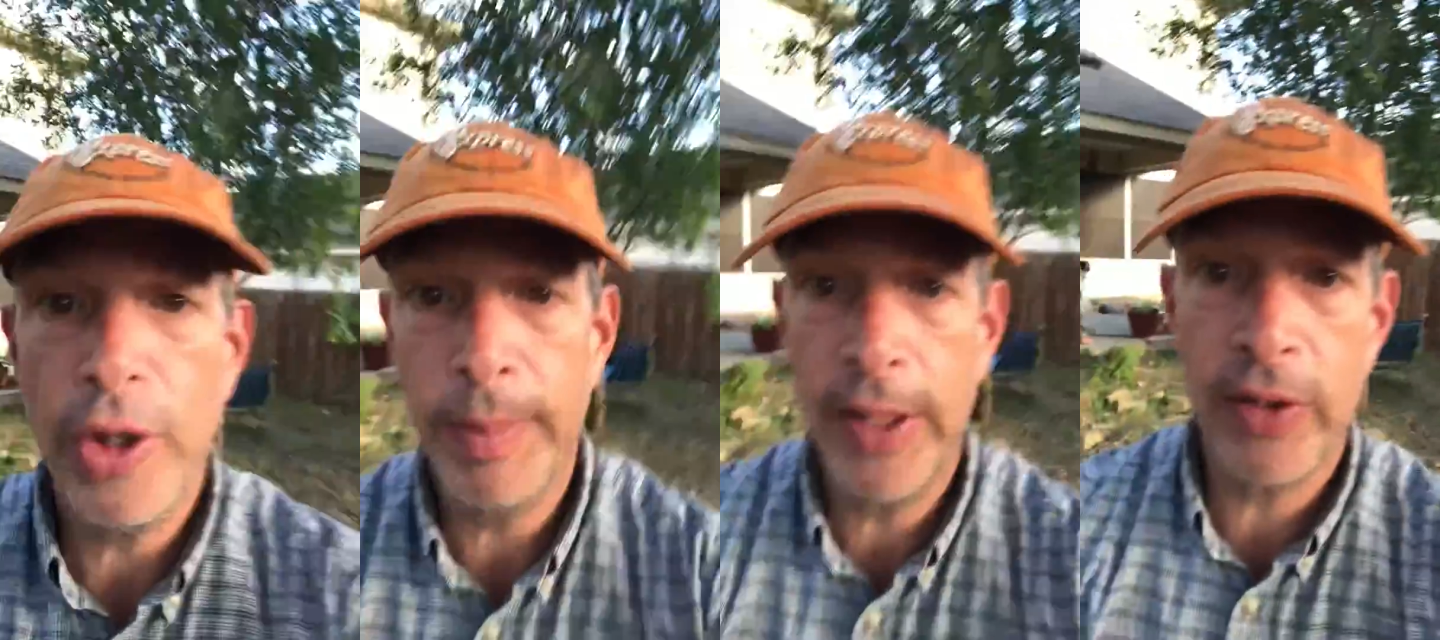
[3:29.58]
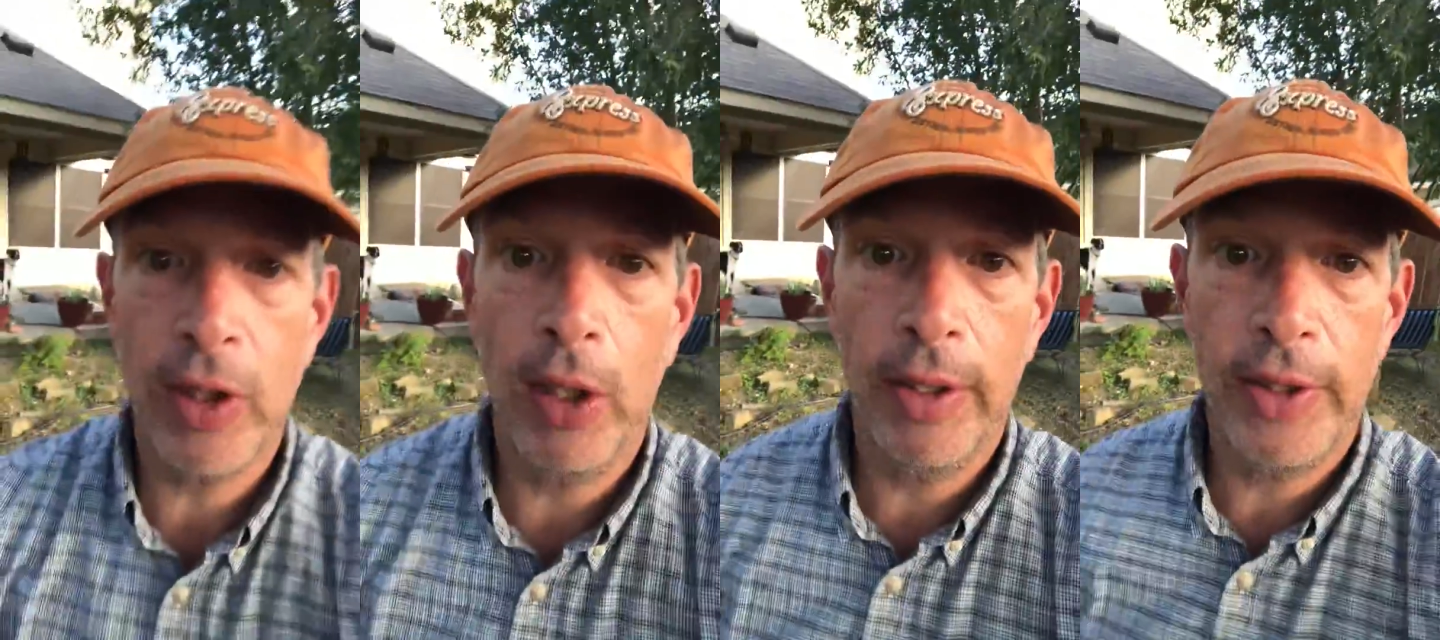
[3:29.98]
humans
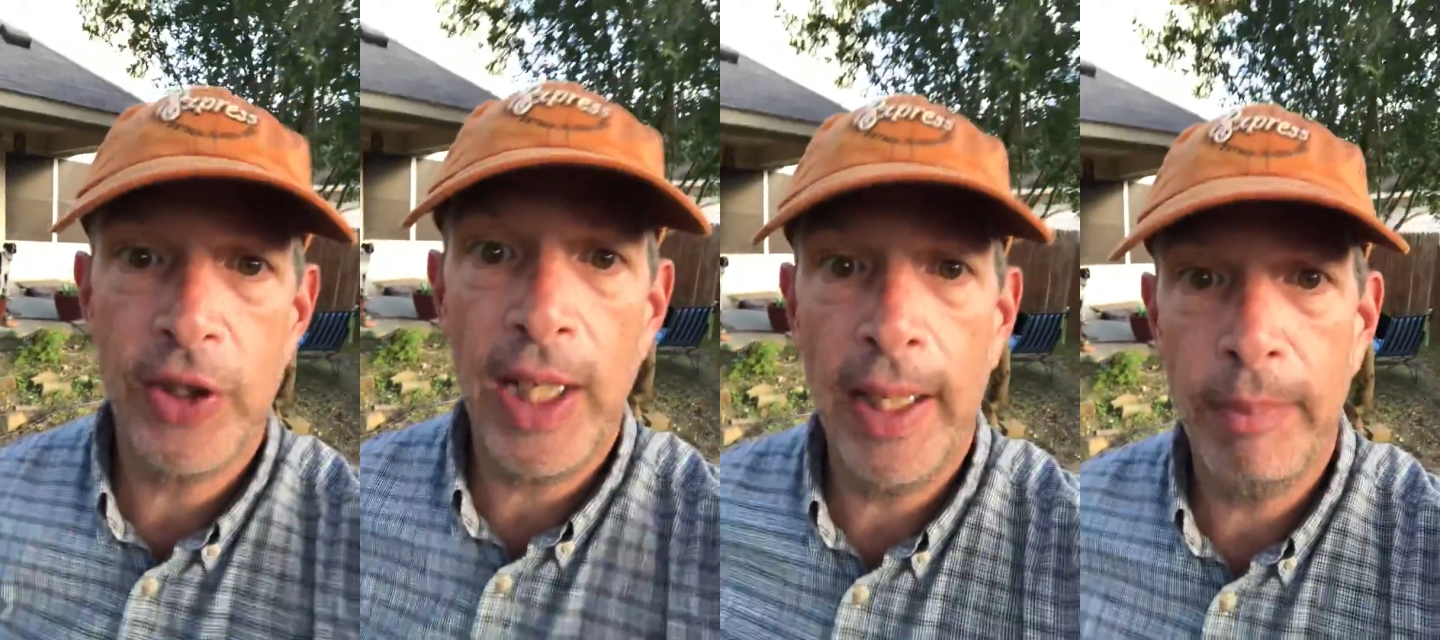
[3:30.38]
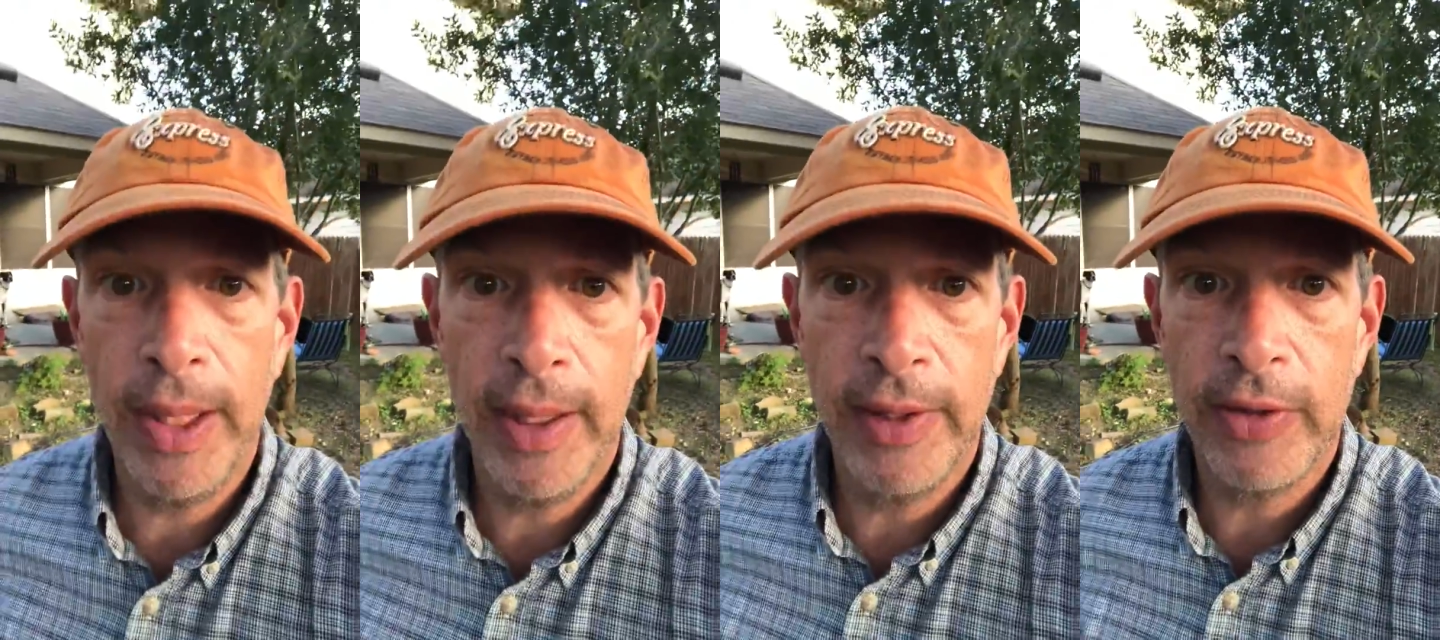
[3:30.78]
are the
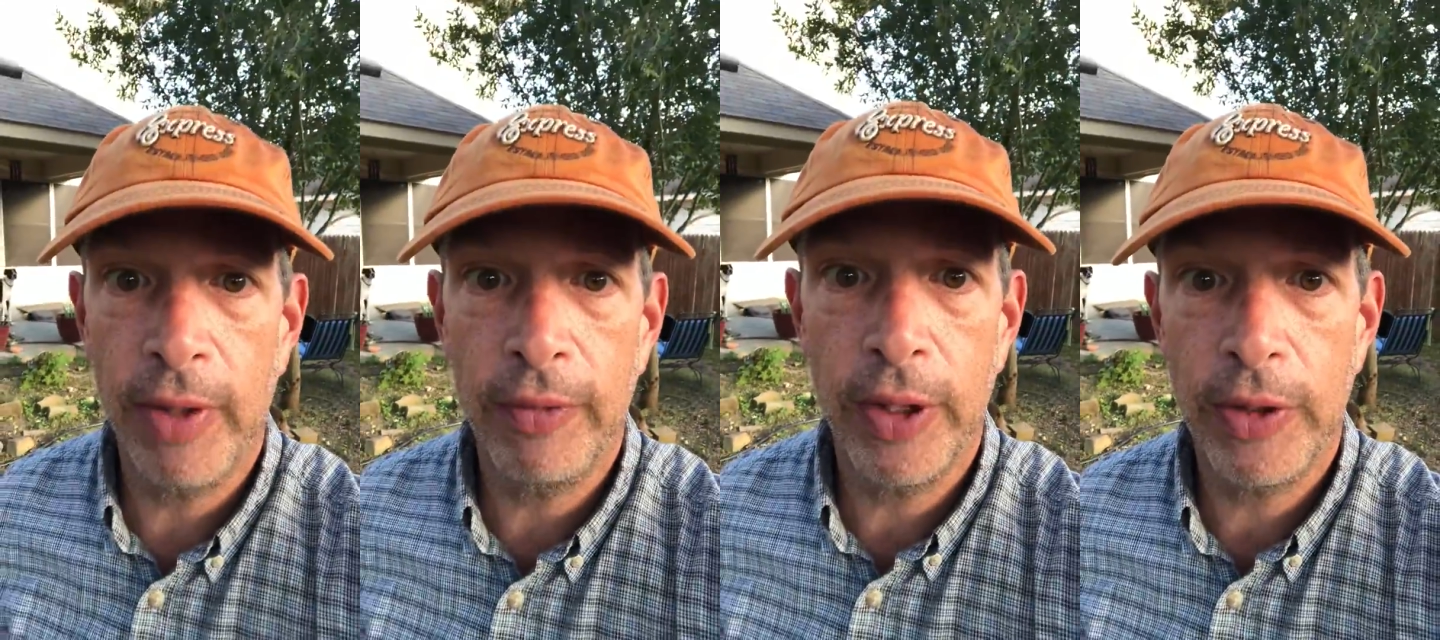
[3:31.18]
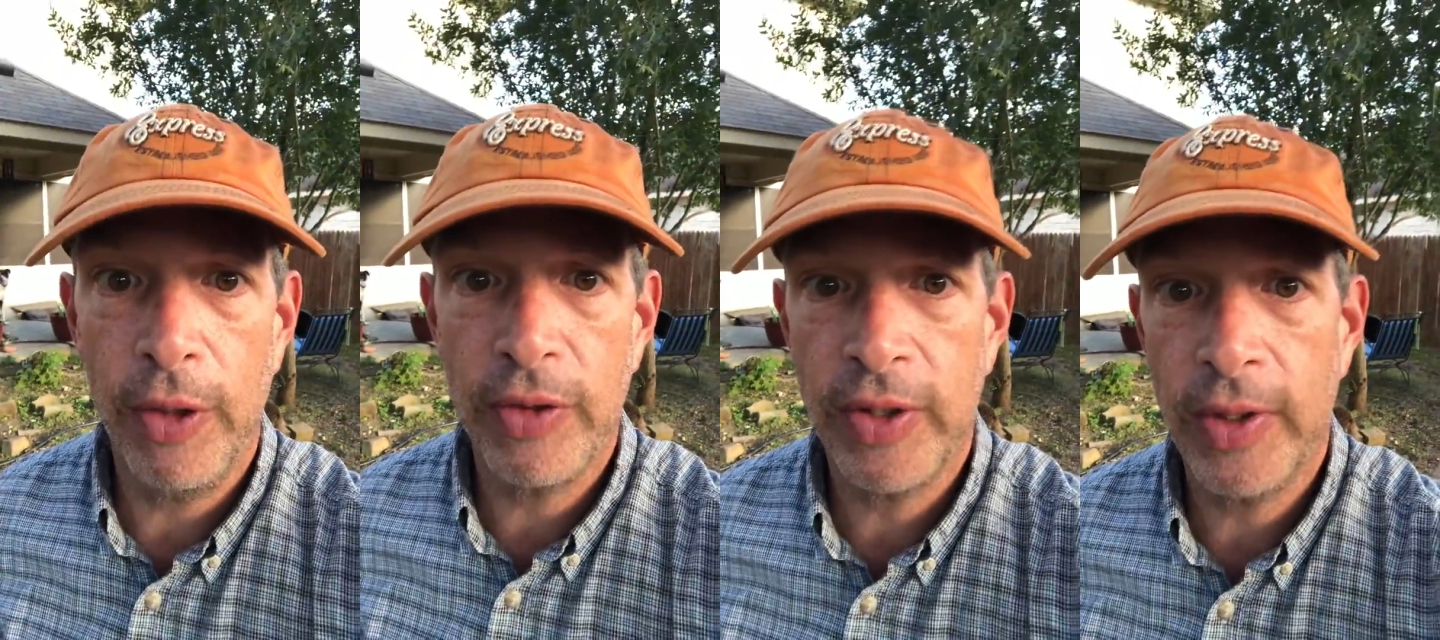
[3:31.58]
champions of
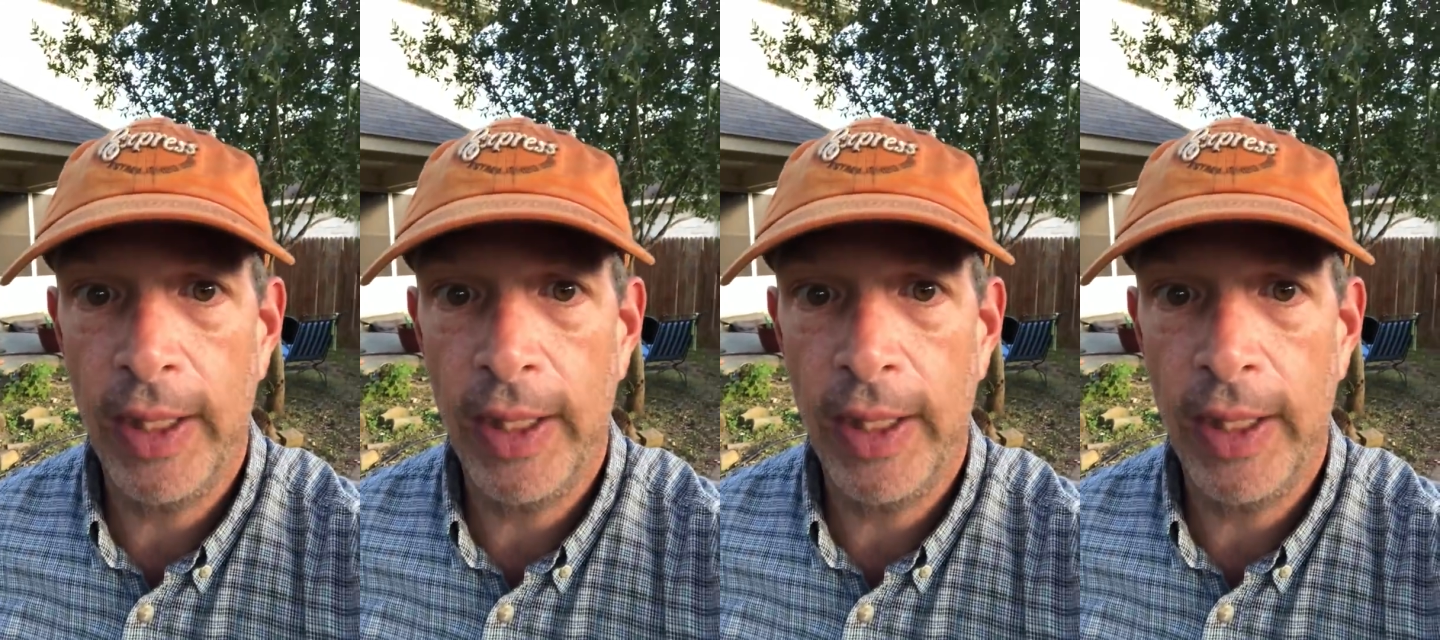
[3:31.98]
ketosis